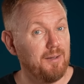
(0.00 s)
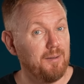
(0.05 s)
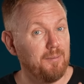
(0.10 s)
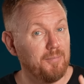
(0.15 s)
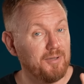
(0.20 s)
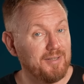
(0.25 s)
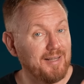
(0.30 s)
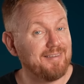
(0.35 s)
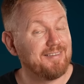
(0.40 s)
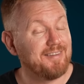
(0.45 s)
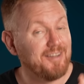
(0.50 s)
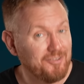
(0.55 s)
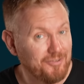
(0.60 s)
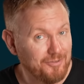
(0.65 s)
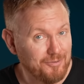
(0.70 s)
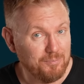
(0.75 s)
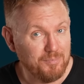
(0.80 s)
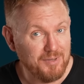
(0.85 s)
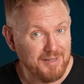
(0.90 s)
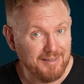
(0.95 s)
But that
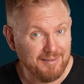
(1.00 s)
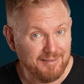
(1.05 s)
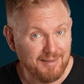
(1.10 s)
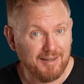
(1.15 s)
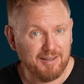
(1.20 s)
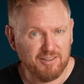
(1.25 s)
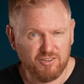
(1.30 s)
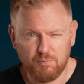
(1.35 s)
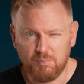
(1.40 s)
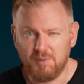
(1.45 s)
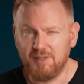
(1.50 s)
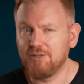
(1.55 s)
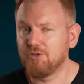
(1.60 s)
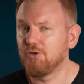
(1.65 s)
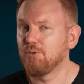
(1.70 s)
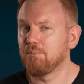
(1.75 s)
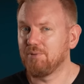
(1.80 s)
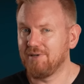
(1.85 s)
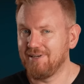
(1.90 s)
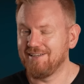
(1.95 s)
doesn't mean that it's been
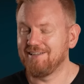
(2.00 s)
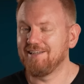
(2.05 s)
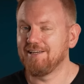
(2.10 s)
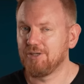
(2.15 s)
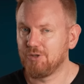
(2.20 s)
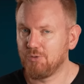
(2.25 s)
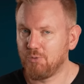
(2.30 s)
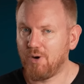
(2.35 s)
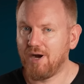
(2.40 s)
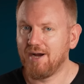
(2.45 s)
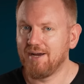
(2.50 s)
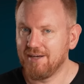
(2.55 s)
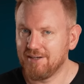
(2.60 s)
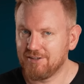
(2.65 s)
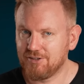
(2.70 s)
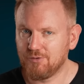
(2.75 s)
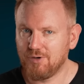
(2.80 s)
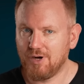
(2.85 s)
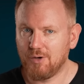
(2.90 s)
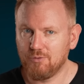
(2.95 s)
completely
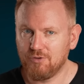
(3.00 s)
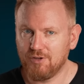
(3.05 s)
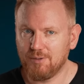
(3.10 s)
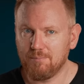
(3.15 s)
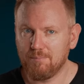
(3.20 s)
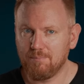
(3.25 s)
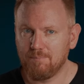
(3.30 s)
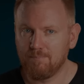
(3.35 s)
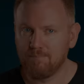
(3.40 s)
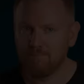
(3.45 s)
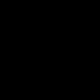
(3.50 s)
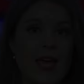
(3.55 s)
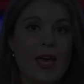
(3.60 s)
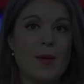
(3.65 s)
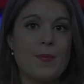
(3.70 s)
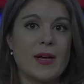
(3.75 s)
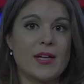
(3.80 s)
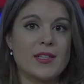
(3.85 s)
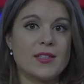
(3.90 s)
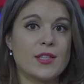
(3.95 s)
quiet around them.
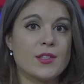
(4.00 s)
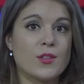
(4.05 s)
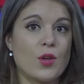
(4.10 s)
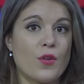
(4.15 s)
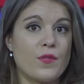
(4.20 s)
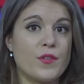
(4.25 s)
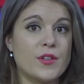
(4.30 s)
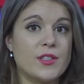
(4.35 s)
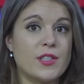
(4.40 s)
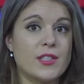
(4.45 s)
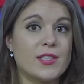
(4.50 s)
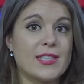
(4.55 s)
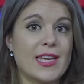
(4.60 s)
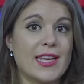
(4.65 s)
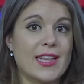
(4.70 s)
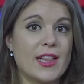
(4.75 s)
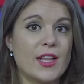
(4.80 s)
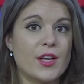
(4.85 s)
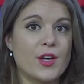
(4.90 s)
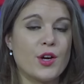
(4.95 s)
In
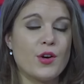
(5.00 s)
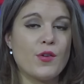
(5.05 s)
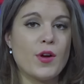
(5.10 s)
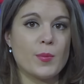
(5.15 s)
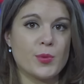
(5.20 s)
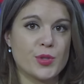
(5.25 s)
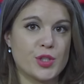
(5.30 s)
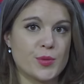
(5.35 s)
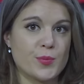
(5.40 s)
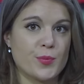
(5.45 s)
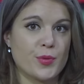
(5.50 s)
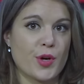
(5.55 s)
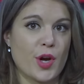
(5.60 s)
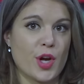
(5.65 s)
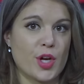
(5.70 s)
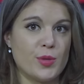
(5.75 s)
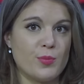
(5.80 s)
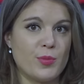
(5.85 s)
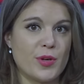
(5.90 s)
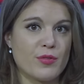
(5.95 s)
2020 and
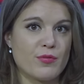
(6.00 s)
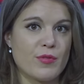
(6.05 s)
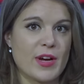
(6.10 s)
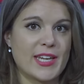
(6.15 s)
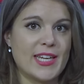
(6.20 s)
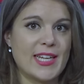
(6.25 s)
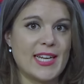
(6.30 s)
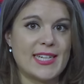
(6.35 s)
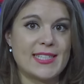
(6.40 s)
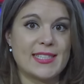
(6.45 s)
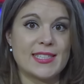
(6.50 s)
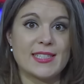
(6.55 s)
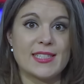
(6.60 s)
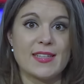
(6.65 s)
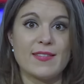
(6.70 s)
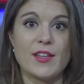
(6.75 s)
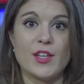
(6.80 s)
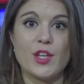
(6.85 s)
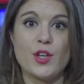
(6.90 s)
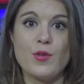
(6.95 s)
2022, Airbus
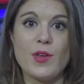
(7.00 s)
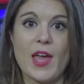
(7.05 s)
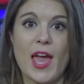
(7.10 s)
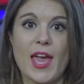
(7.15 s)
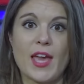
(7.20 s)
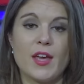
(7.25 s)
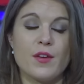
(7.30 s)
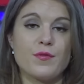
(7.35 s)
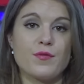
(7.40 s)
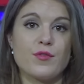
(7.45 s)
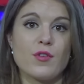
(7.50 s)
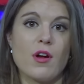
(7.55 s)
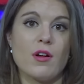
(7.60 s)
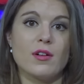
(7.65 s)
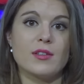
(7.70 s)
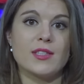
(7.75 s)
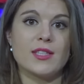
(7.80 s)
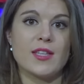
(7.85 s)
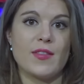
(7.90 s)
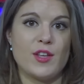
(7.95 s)
settled corruption
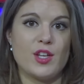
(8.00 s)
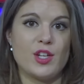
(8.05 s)
charges